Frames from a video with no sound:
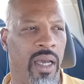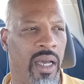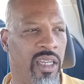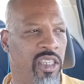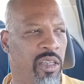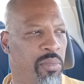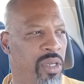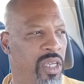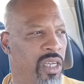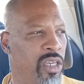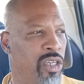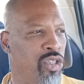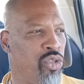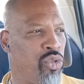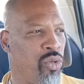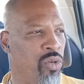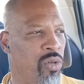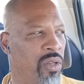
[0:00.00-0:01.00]
to be in
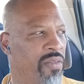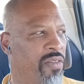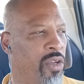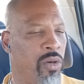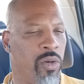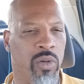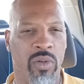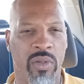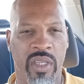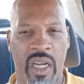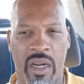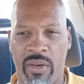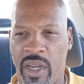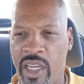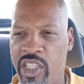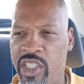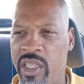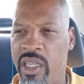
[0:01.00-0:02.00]
control of their own
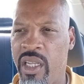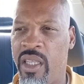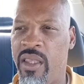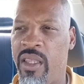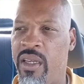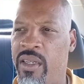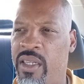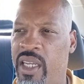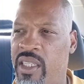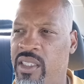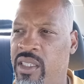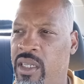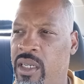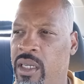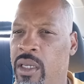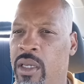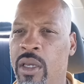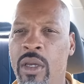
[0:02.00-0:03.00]
direction and their
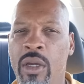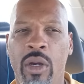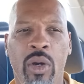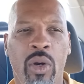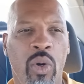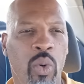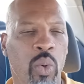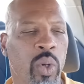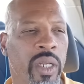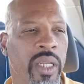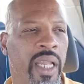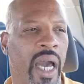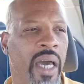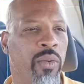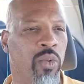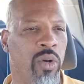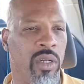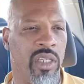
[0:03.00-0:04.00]
destiny? Who would
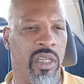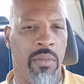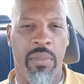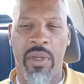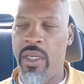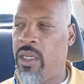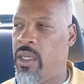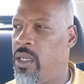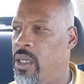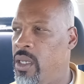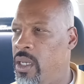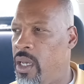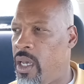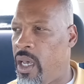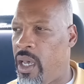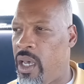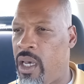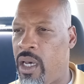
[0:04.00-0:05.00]
not want to be
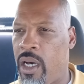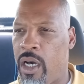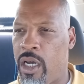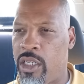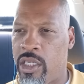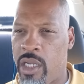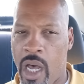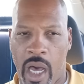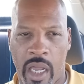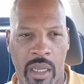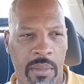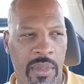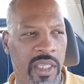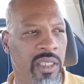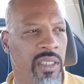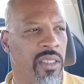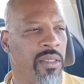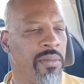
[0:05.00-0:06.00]

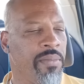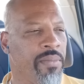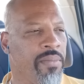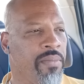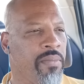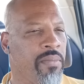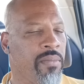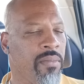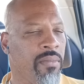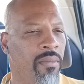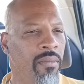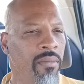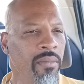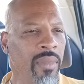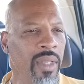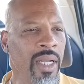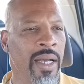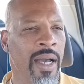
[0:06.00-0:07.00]
autonomous
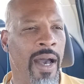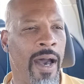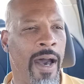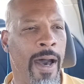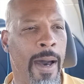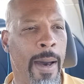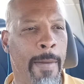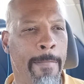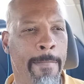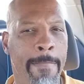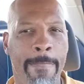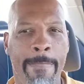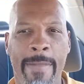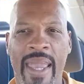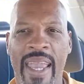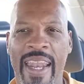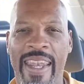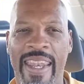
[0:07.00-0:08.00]
and
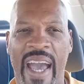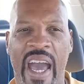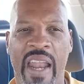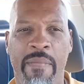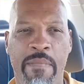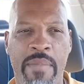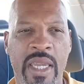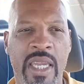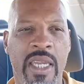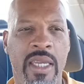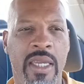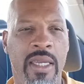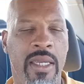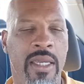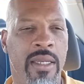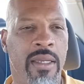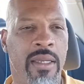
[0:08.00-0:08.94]
not be